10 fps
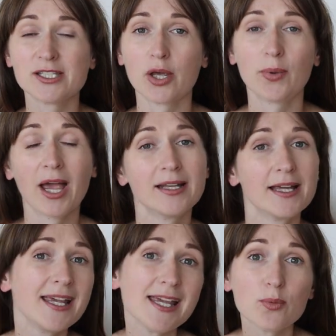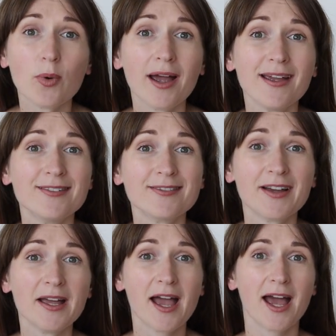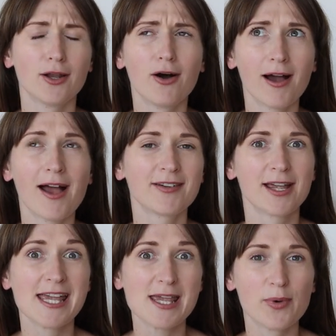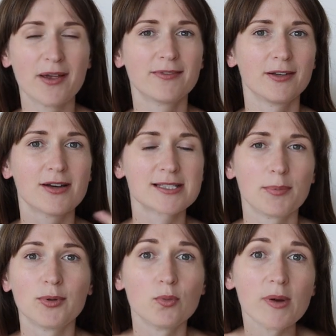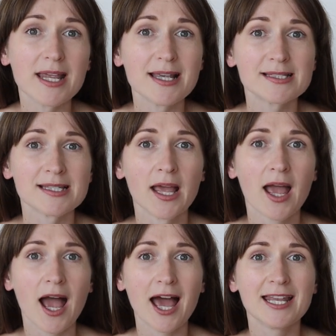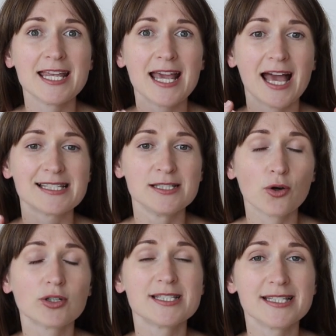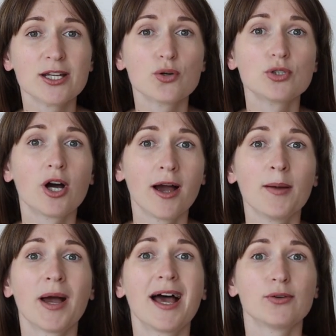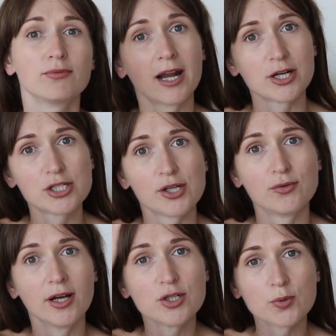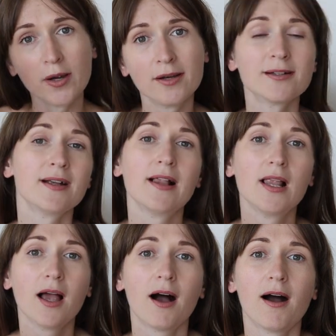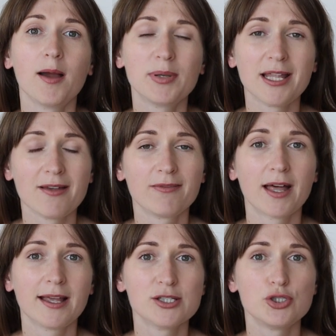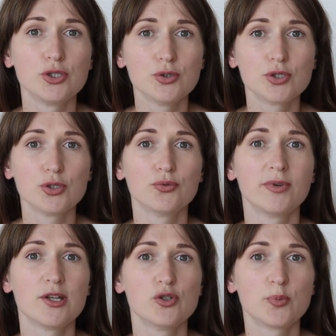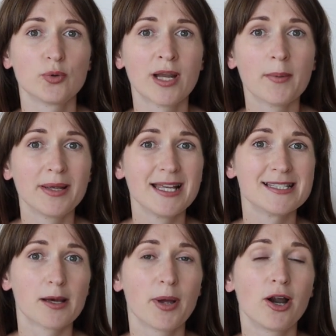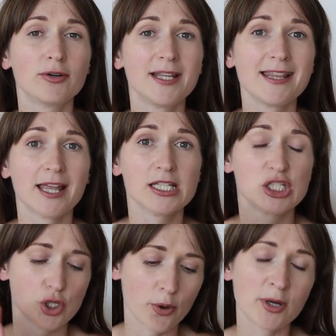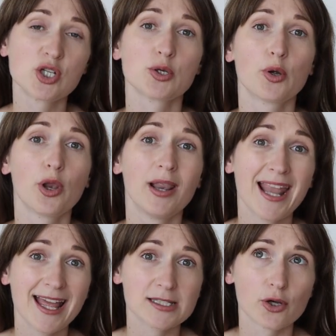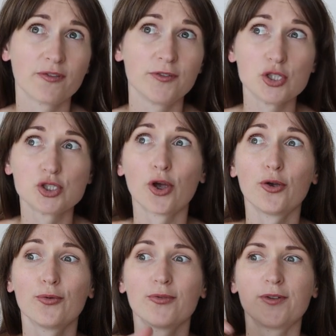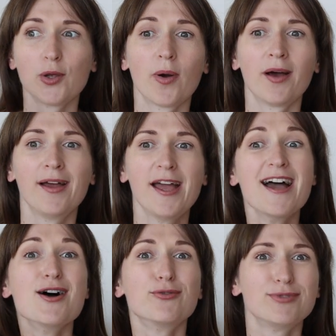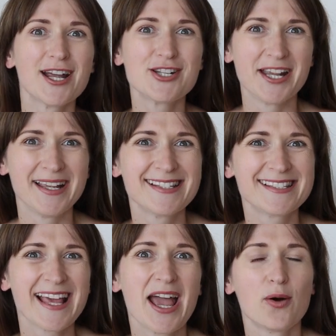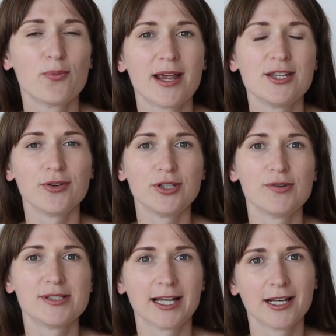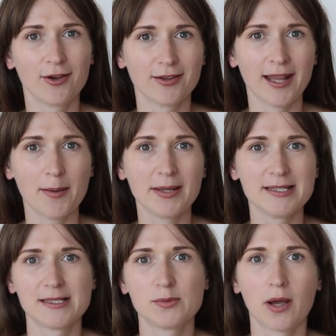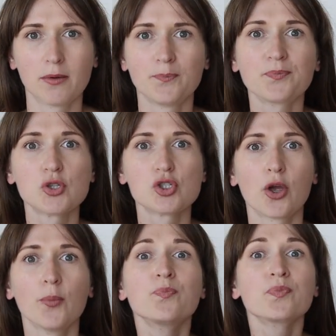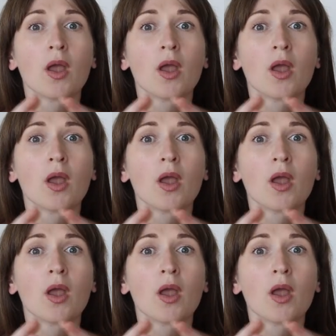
So we had a heat wave and are having a heat wave for the last couple of weeks and he has not a single time had a rash. So touch wood, I believe that is due to reusable nappies. Apparently there's so much less or few, so fewer rashes when you're using cloth nappies as well. So